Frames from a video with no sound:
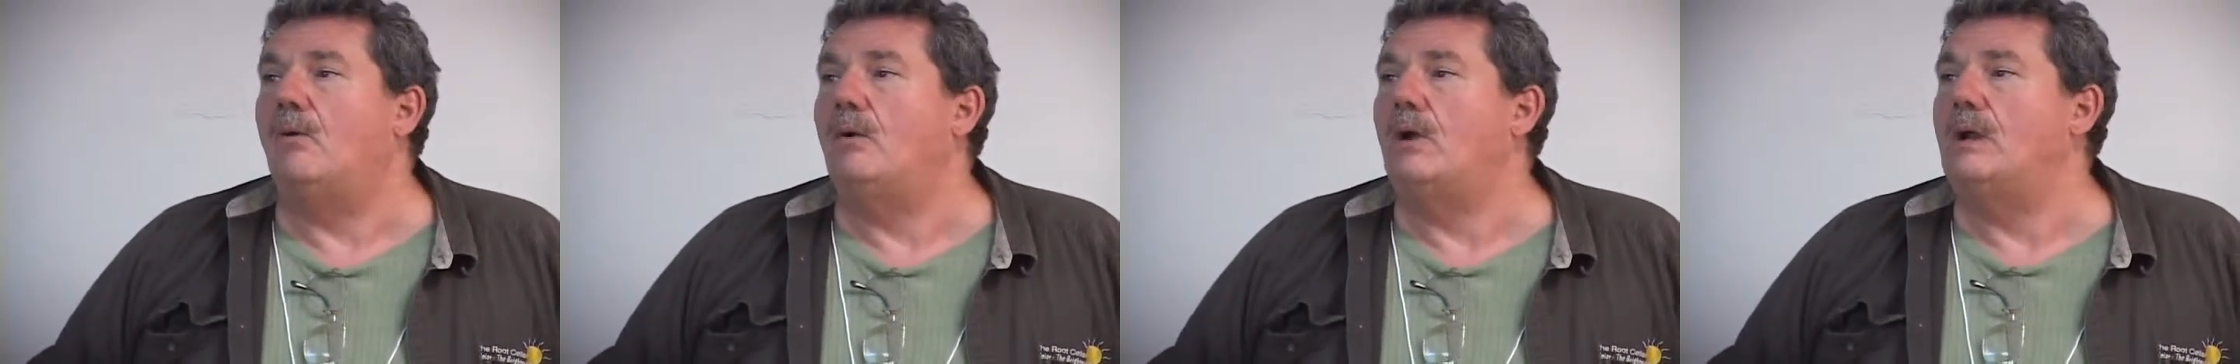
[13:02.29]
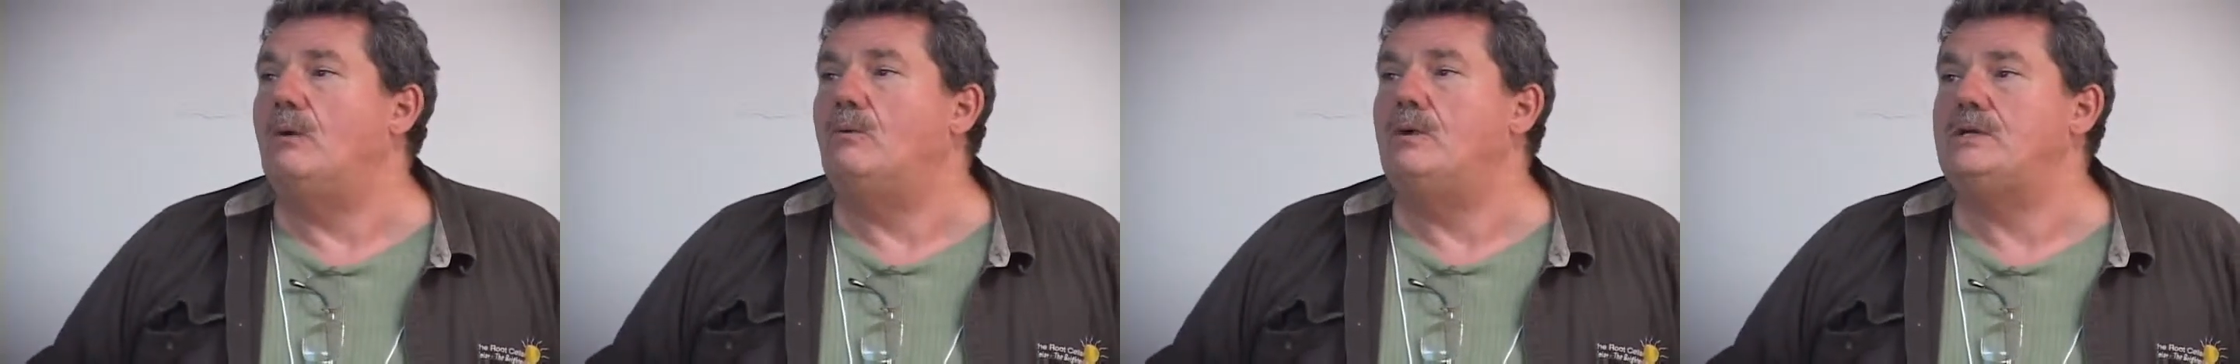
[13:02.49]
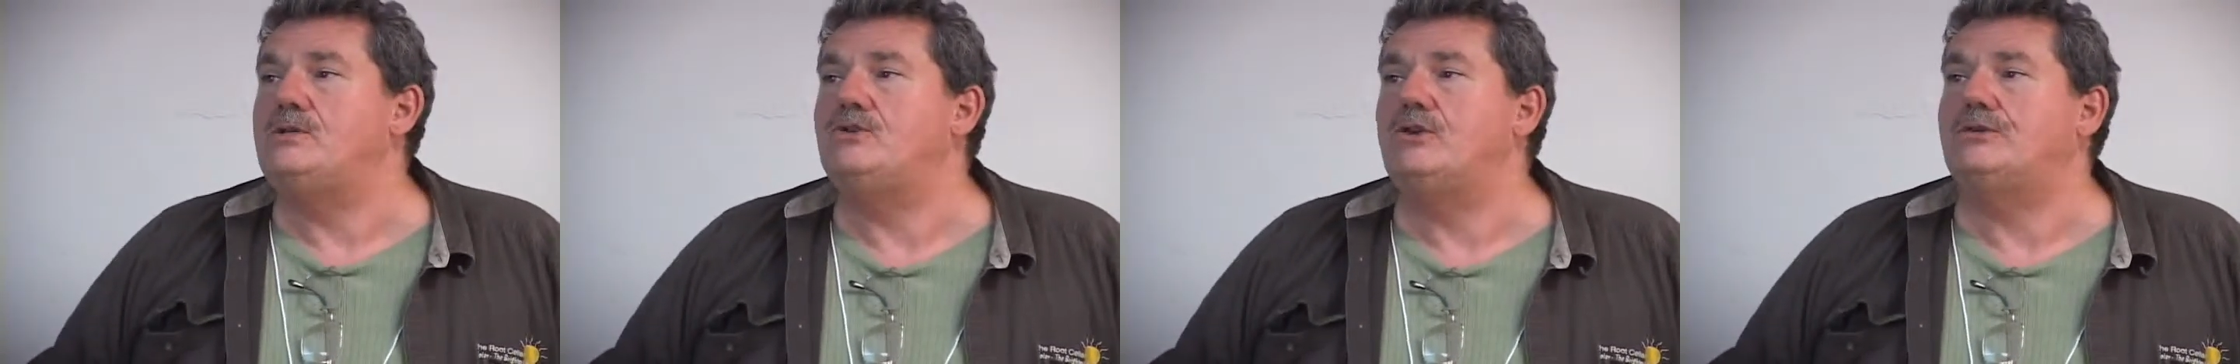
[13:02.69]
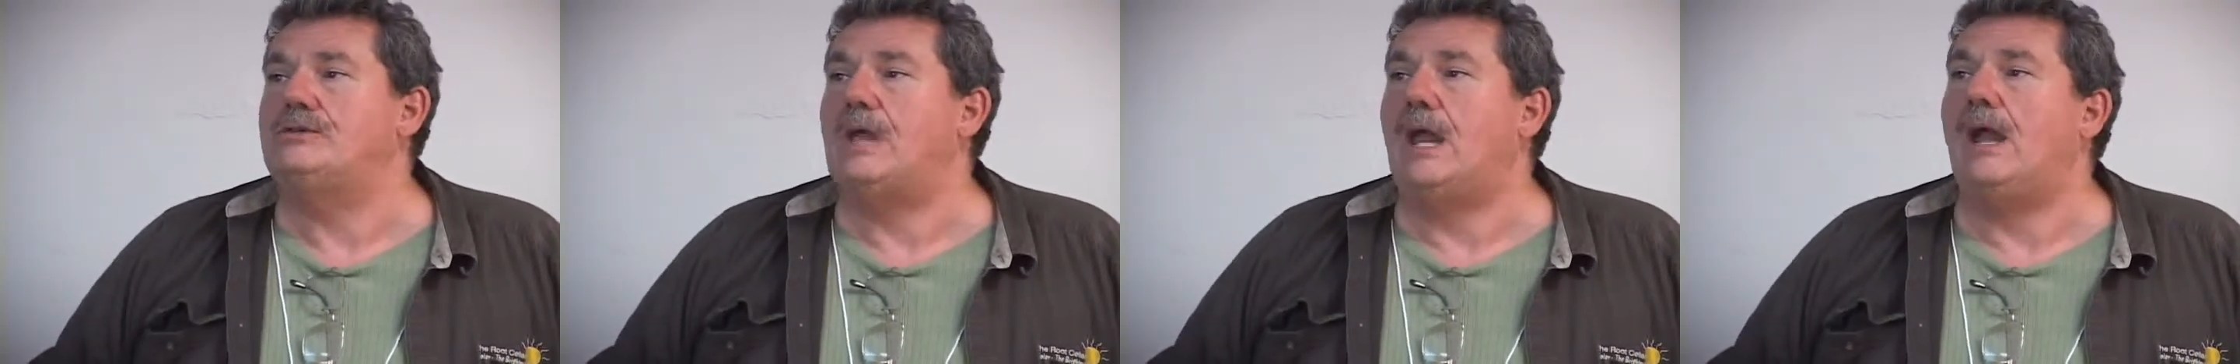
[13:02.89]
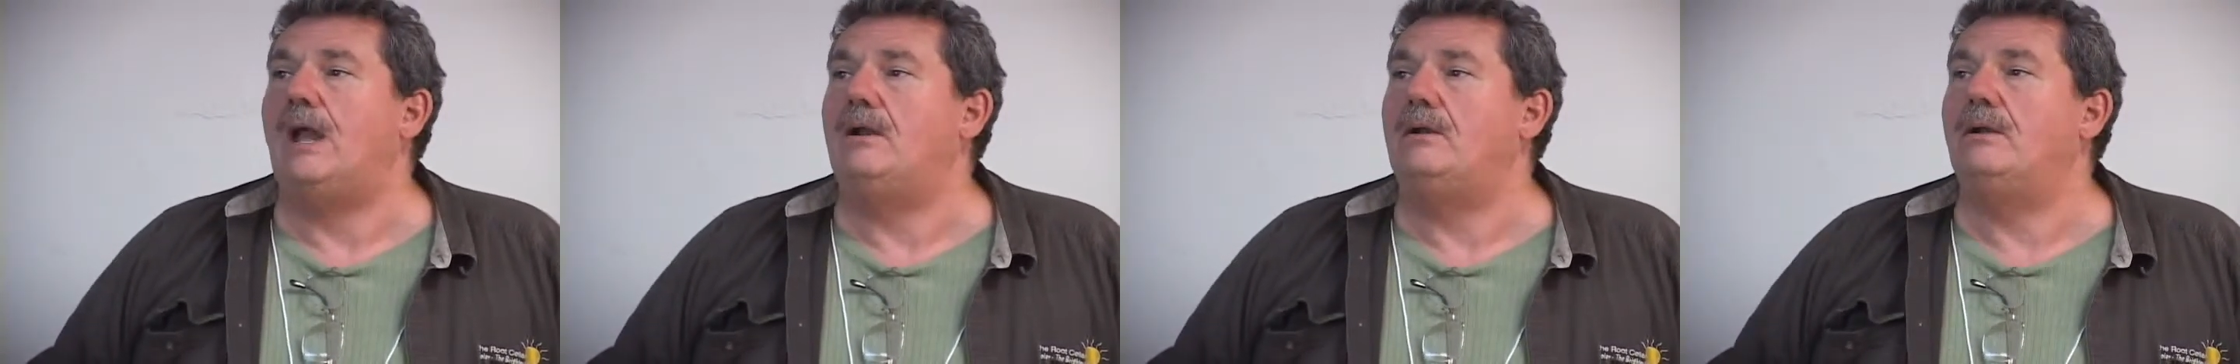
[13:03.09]
we just
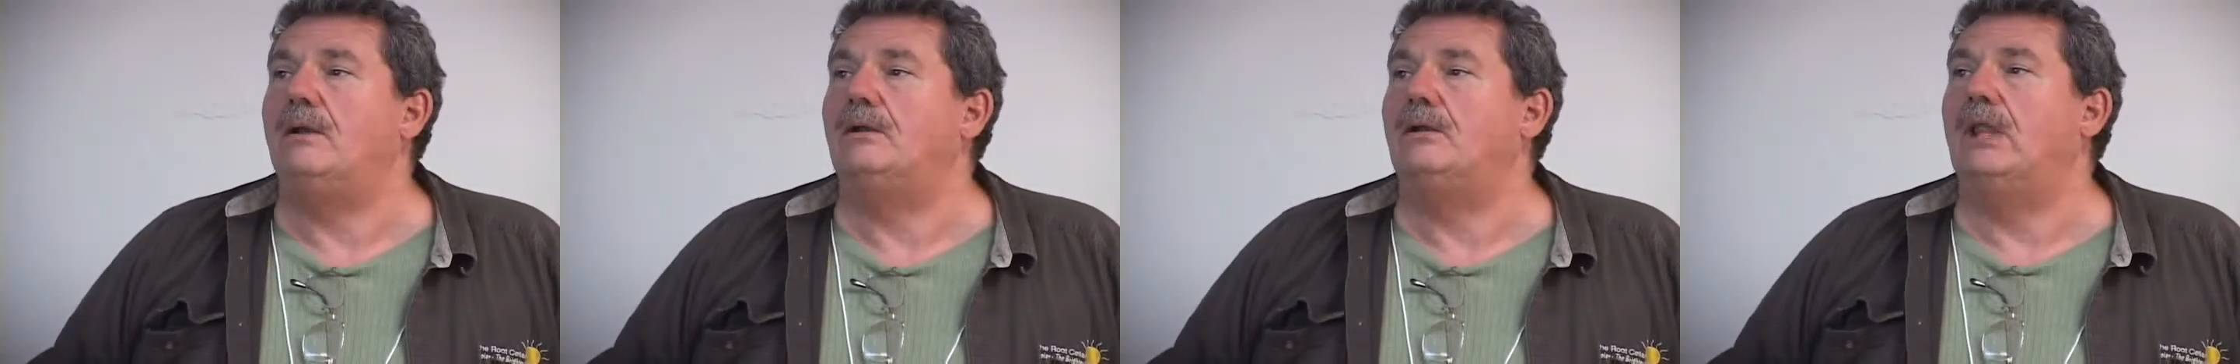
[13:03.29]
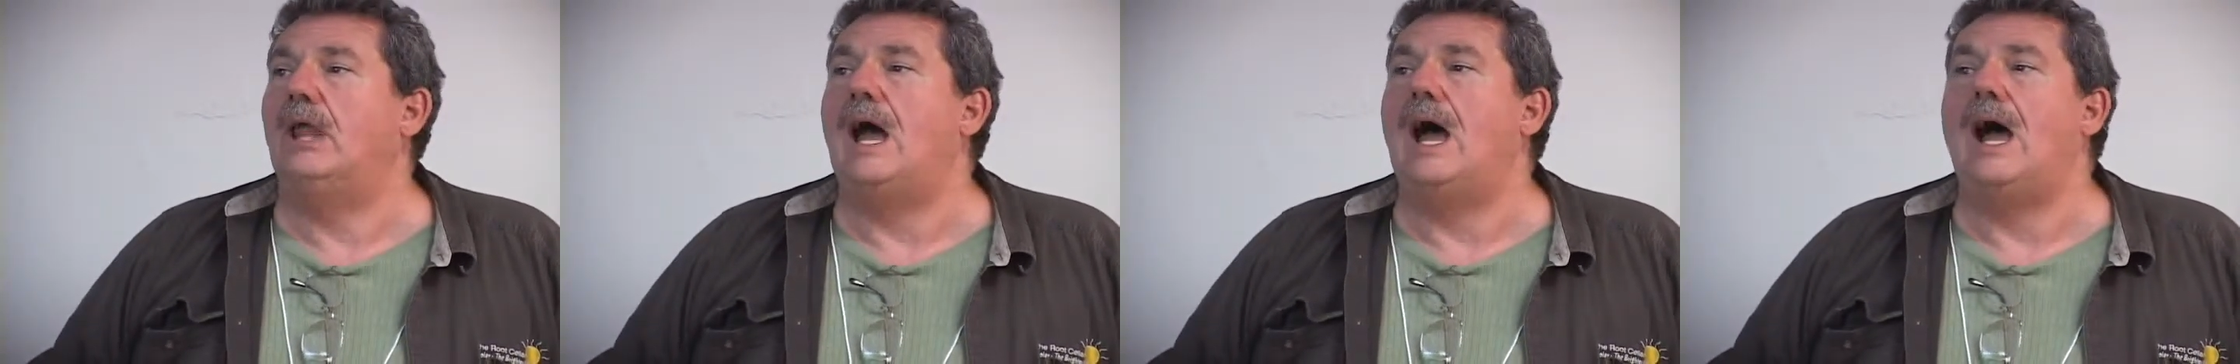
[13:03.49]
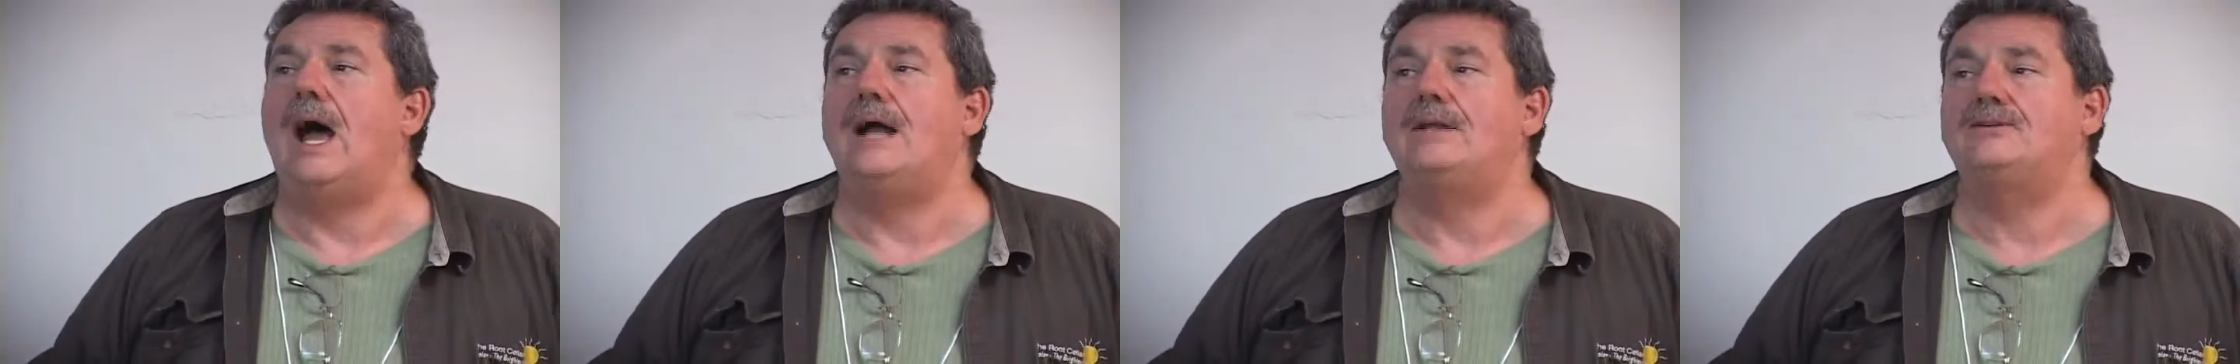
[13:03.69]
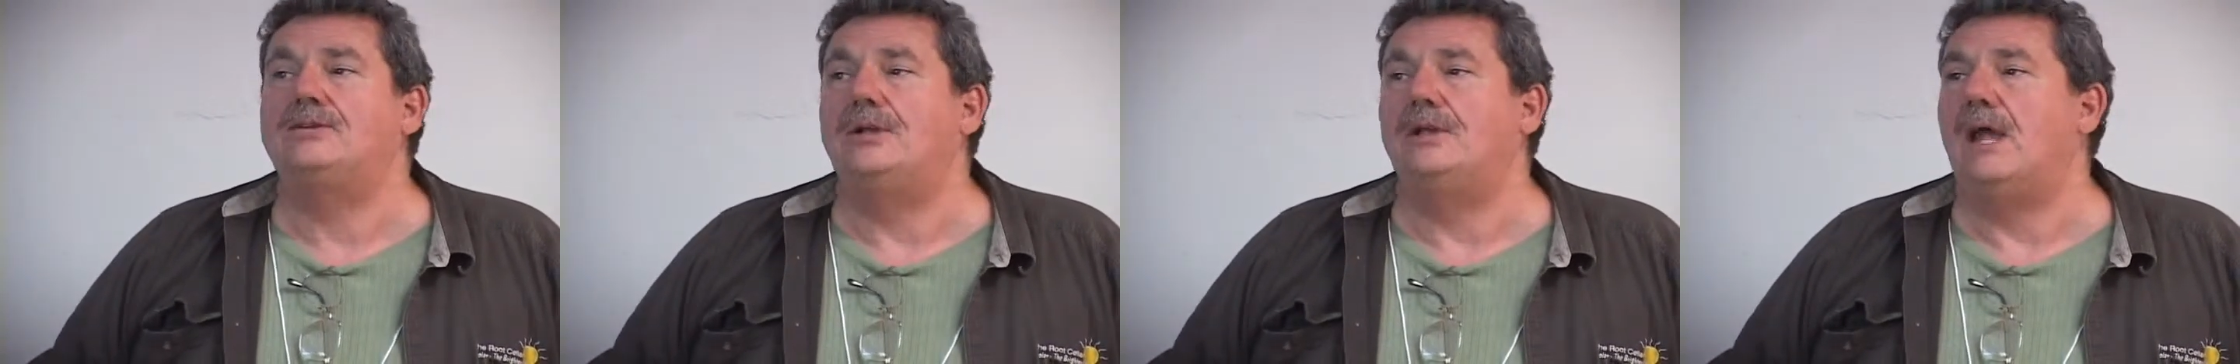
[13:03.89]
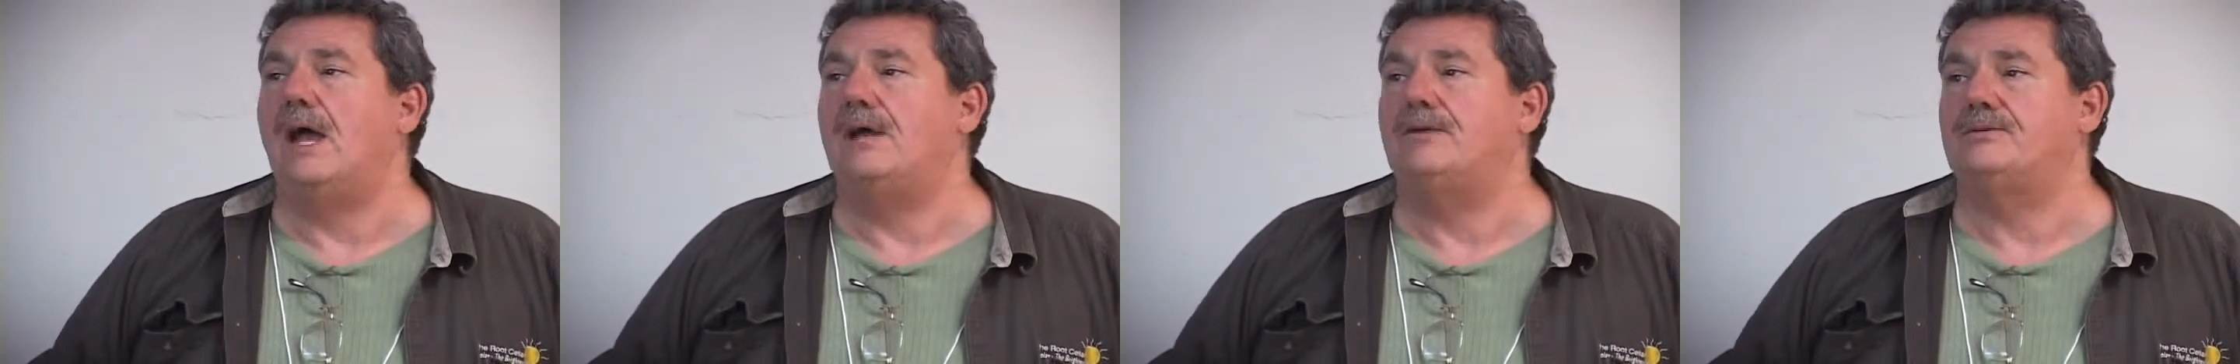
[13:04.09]
had
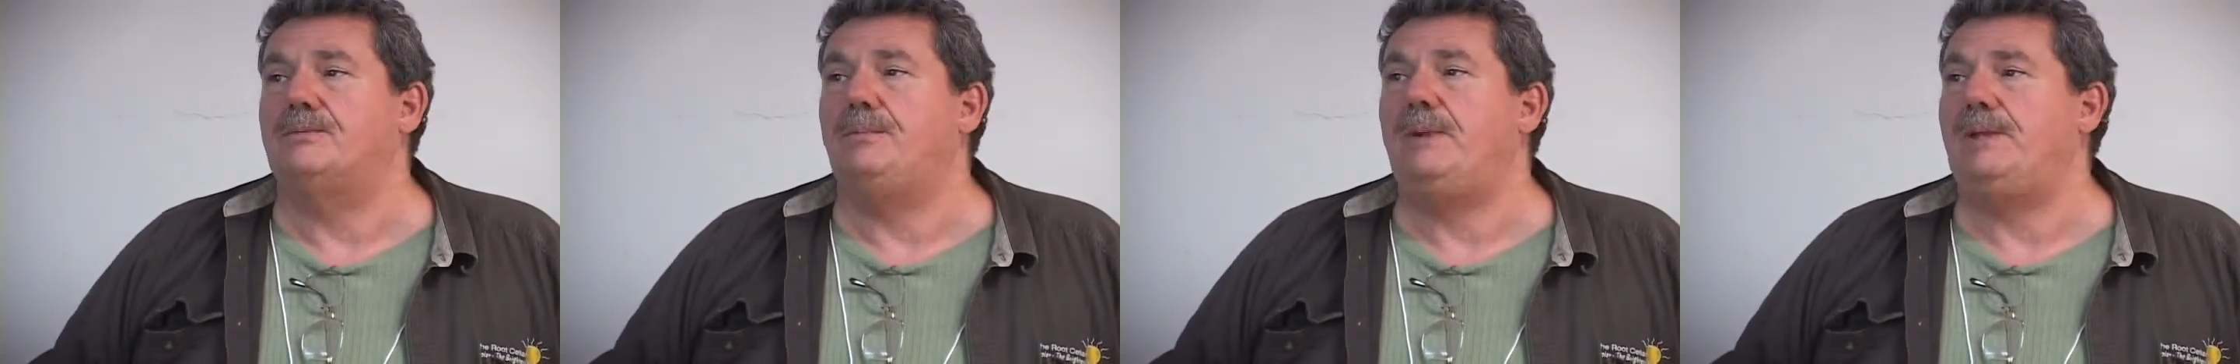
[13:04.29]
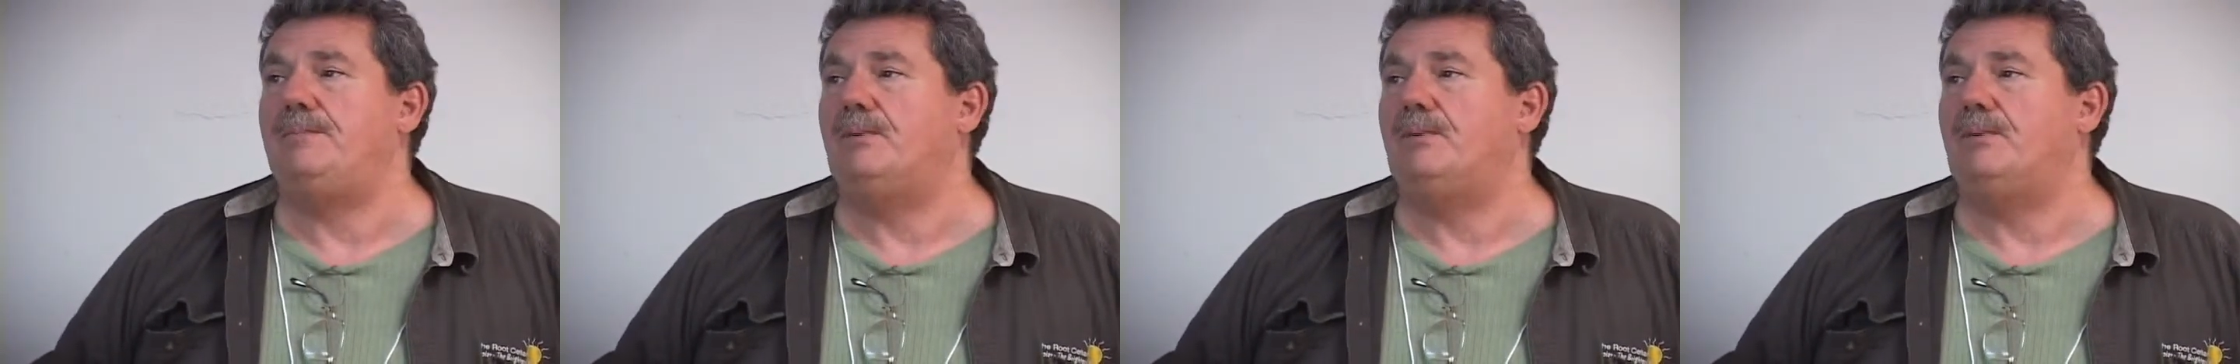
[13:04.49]
lots and lots of